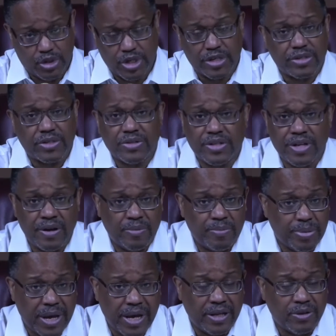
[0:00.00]
just because they're
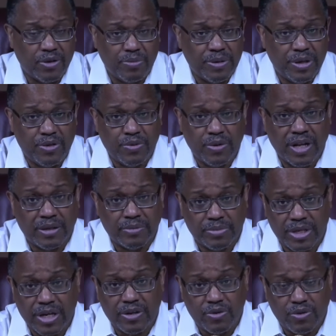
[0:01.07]
in pain don't mean you let
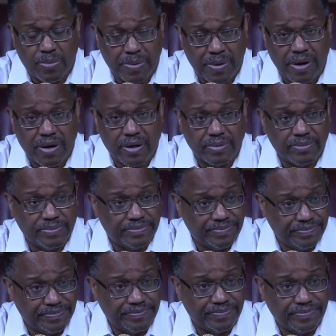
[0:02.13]
them tear you apart. Right.
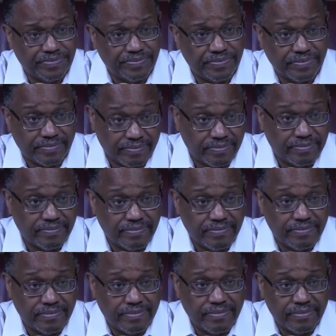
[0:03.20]

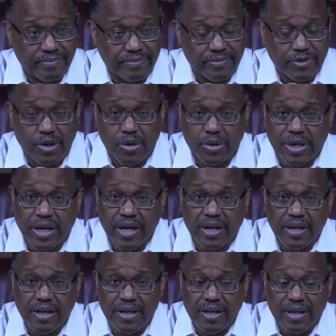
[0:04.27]
True.
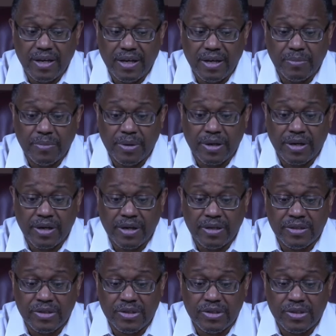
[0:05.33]
Okay. Yeah.
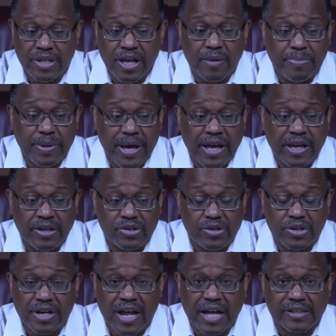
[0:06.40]
Because their pain
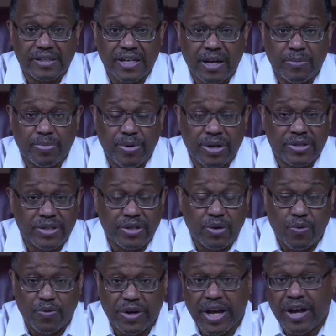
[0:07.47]
should not take precedent
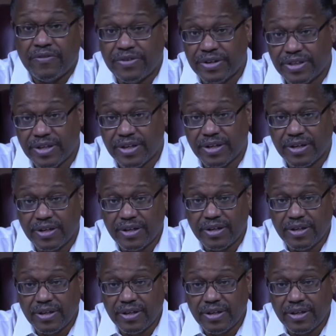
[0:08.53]
over everything.